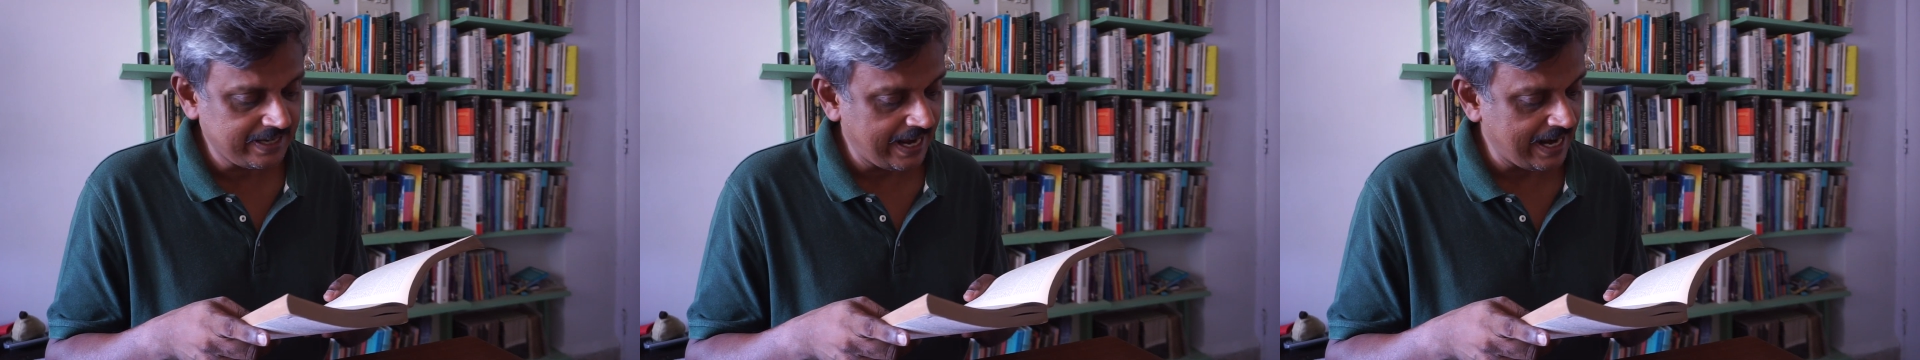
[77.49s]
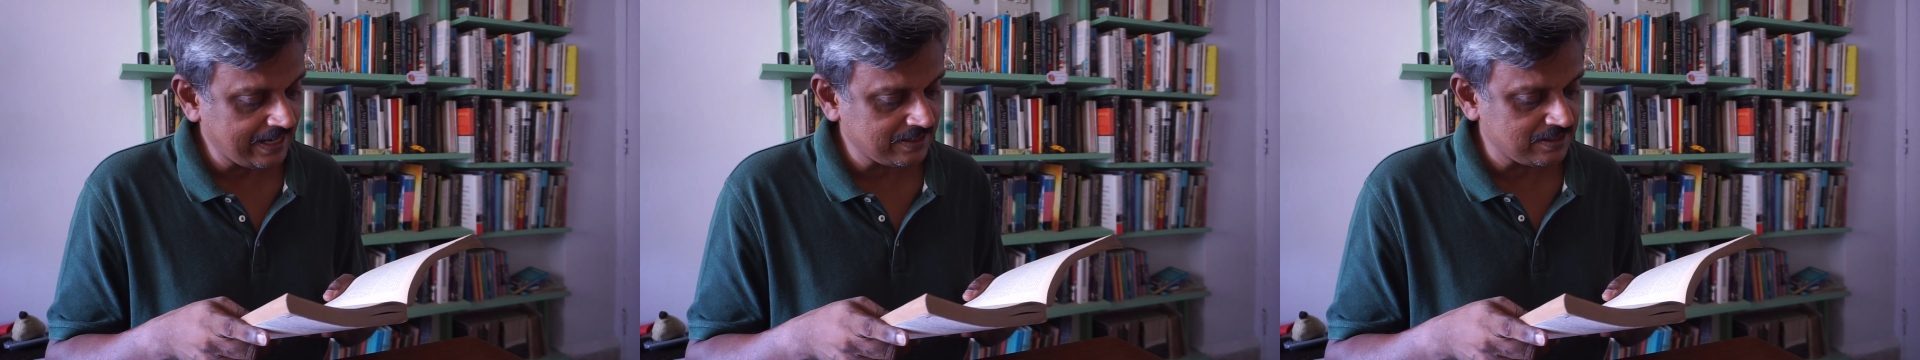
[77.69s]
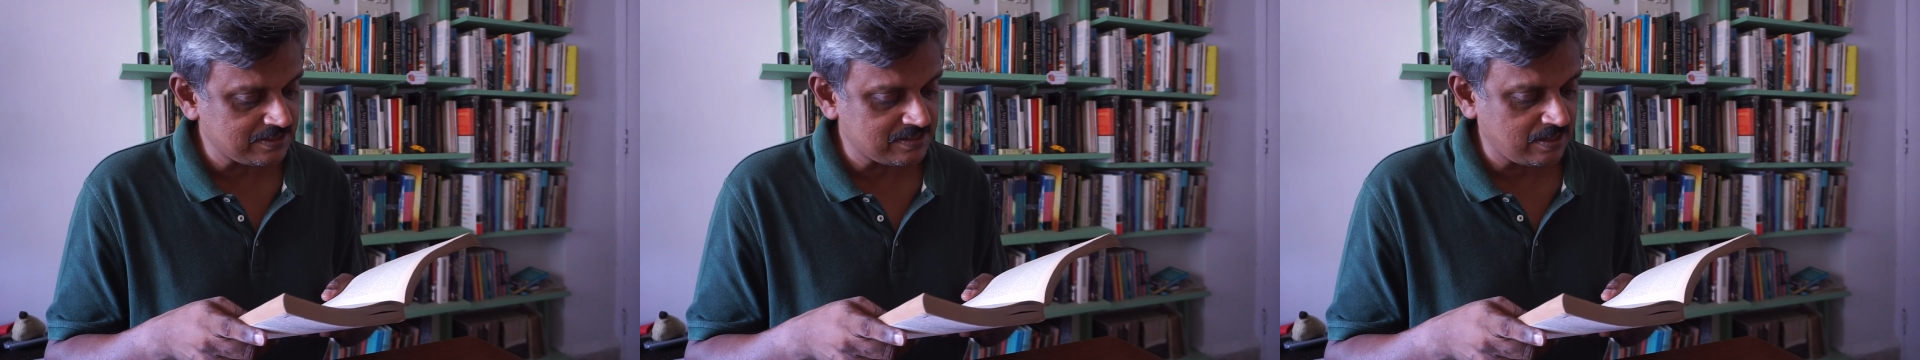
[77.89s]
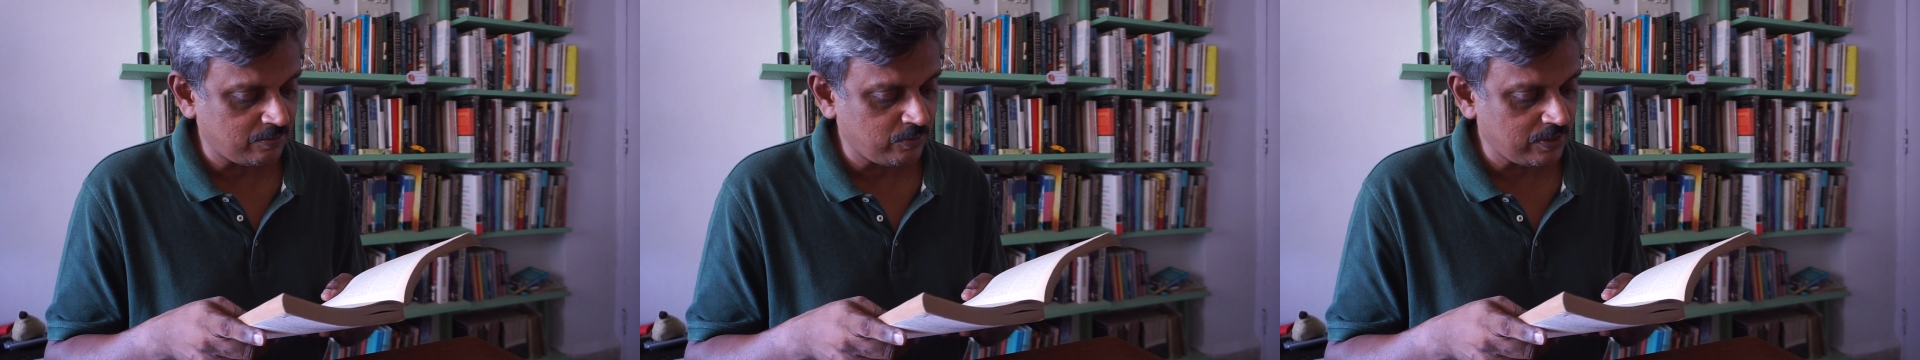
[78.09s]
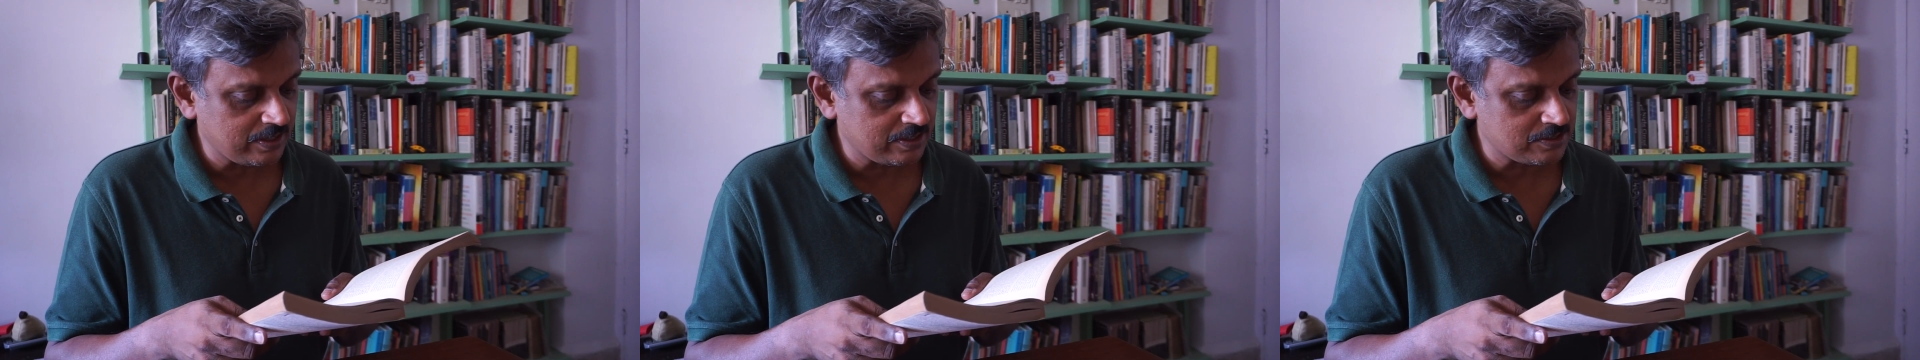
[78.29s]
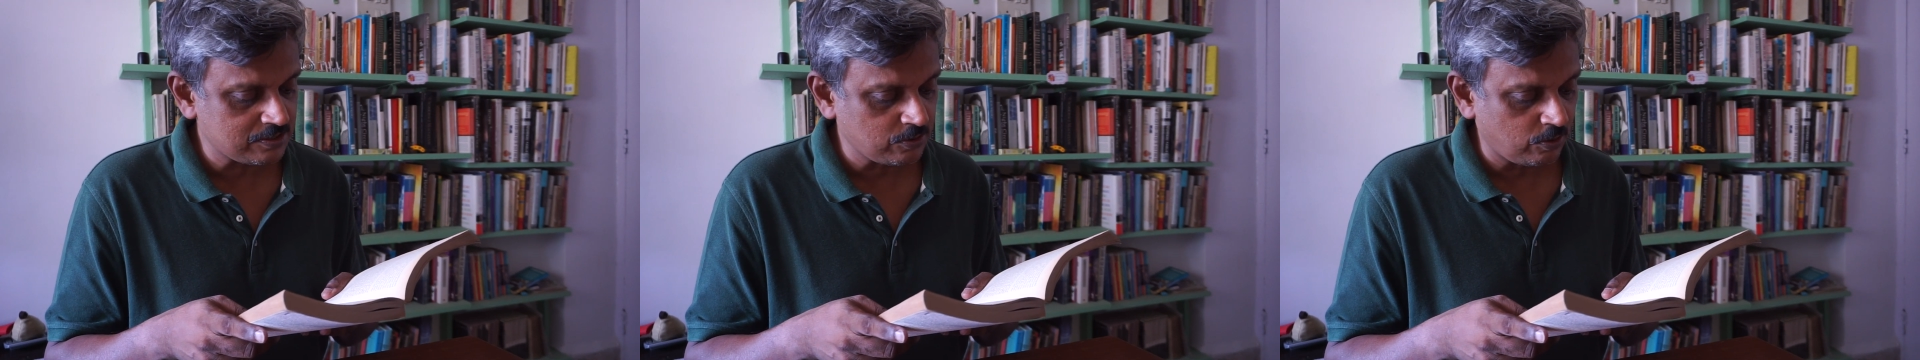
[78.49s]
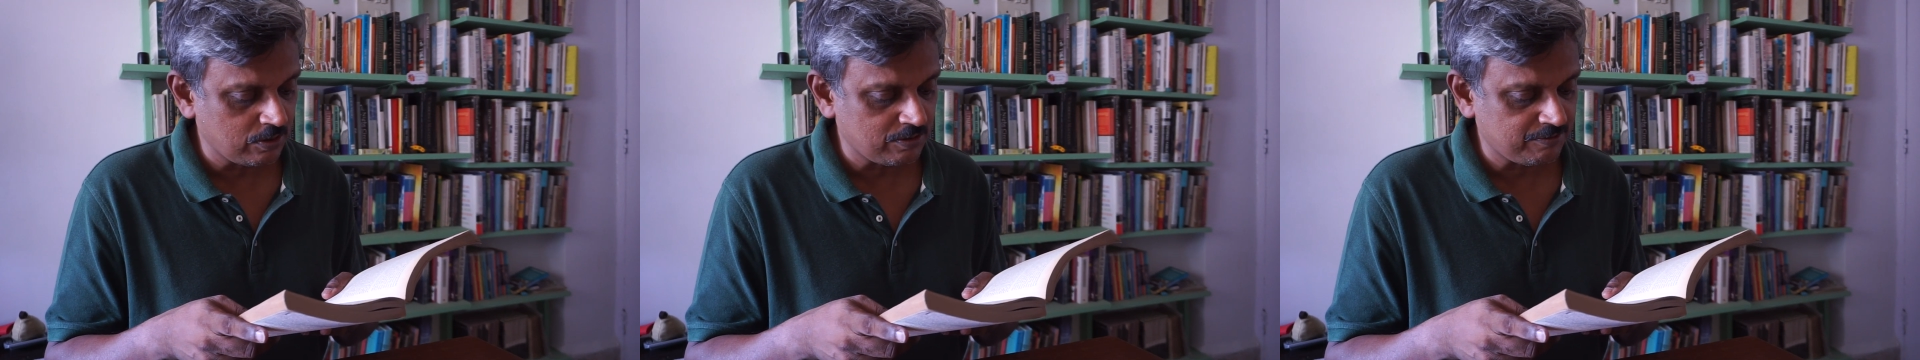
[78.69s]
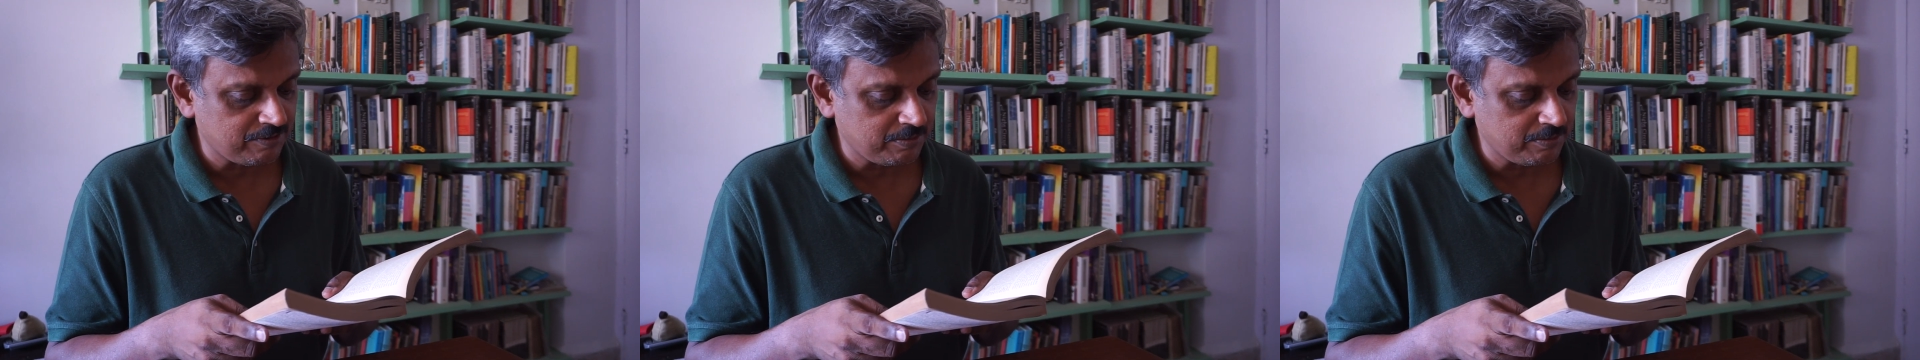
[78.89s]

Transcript: tank that someone had stolen